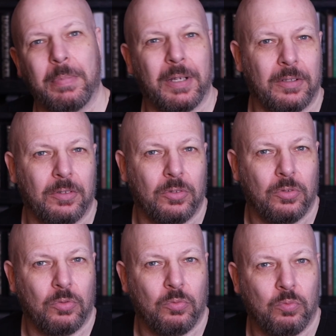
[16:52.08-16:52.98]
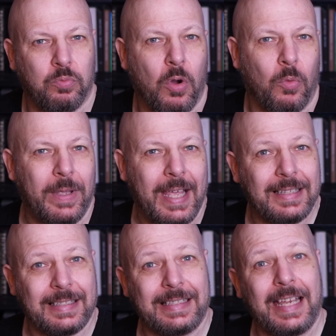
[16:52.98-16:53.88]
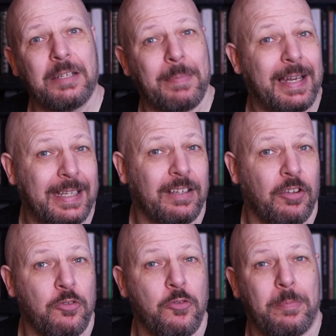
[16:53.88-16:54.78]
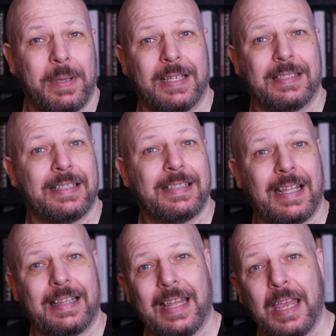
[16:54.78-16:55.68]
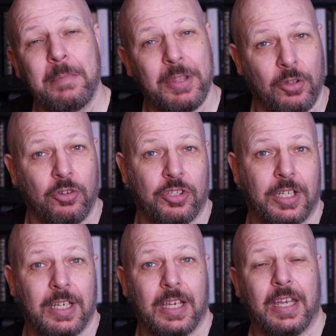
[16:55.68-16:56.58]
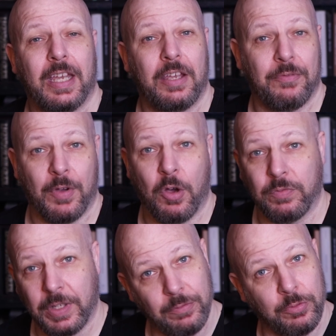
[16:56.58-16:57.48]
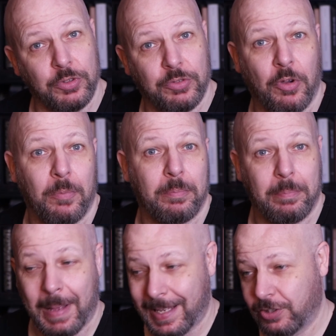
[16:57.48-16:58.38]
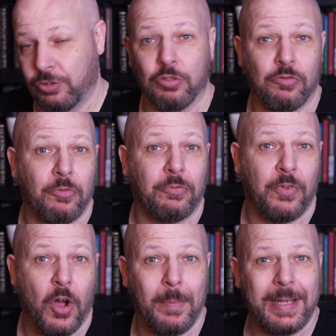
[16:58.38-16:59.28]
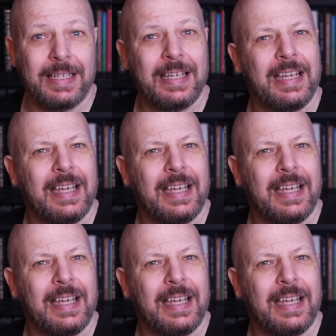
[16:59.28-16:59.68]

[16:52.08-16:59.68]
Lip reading: But what we understand about the Indo-Europeans is that their mythology involved influence from pastoral farming,